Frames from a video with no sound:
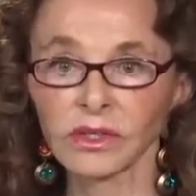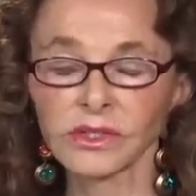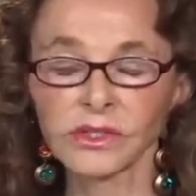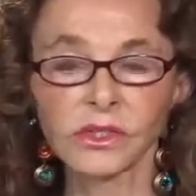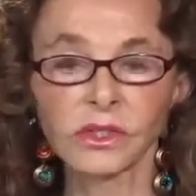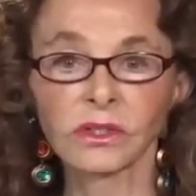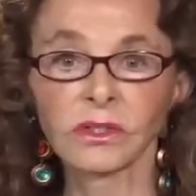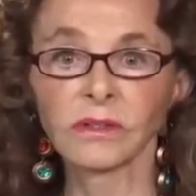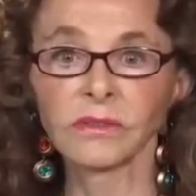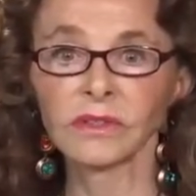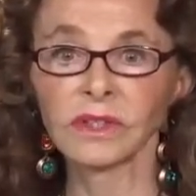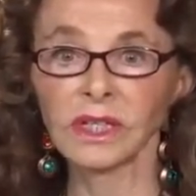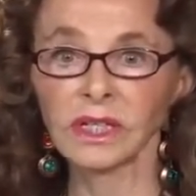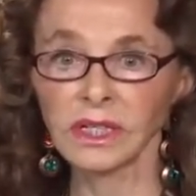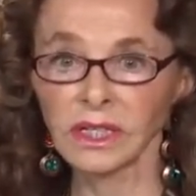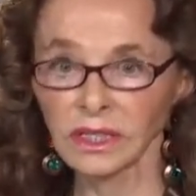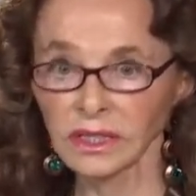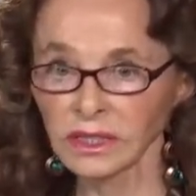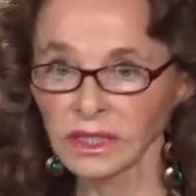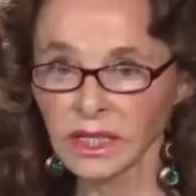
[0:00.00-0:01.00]
or served
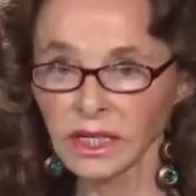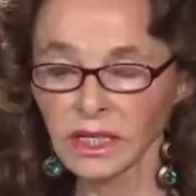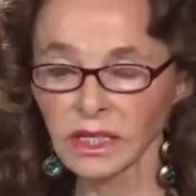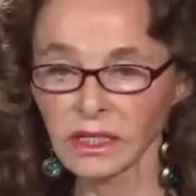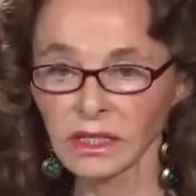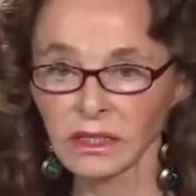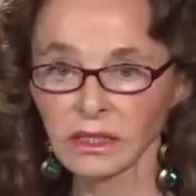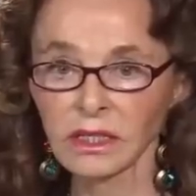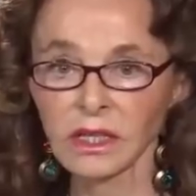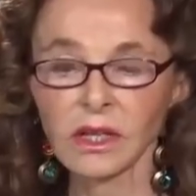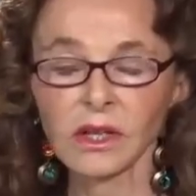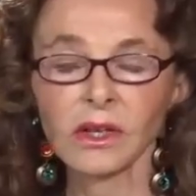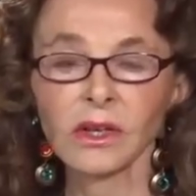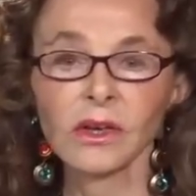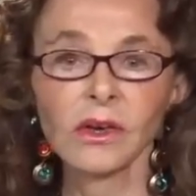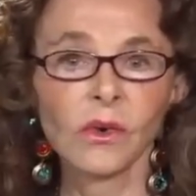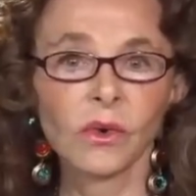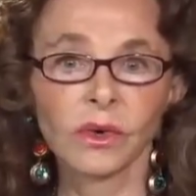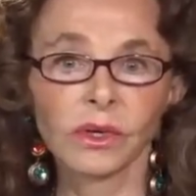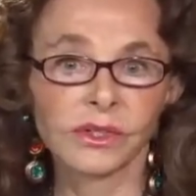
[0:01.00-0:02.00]
in intel
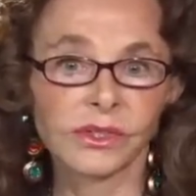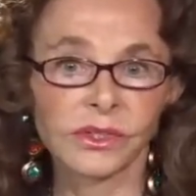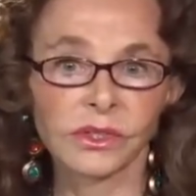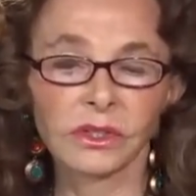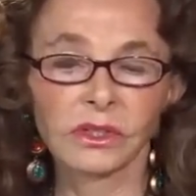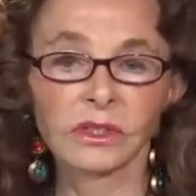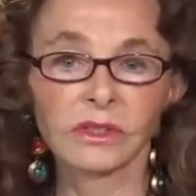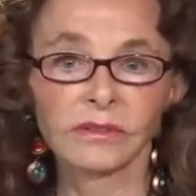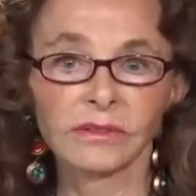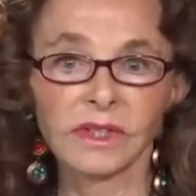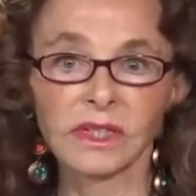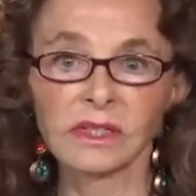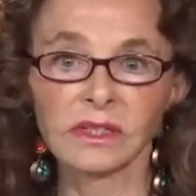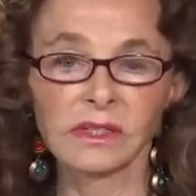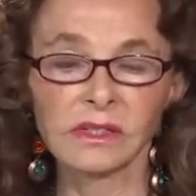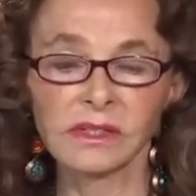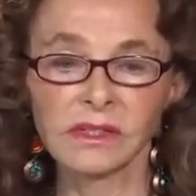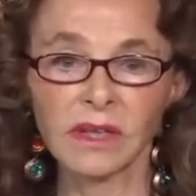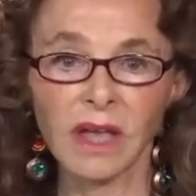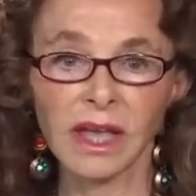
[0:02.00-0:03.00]
or served
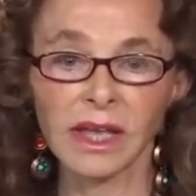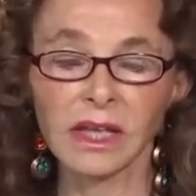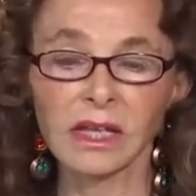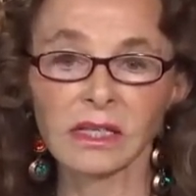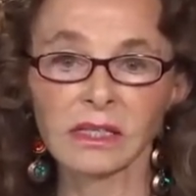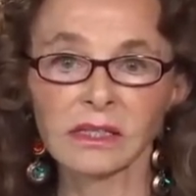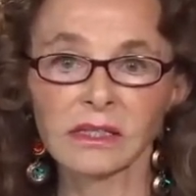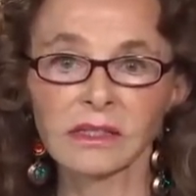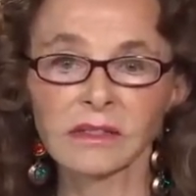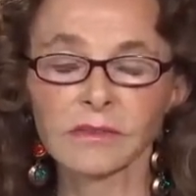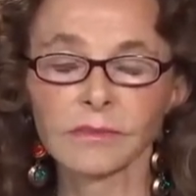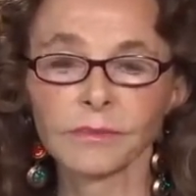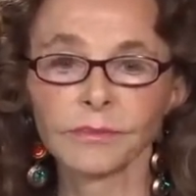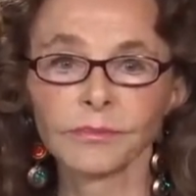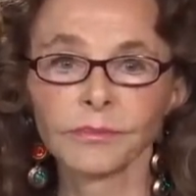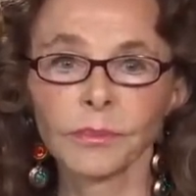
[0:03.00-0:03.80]
in science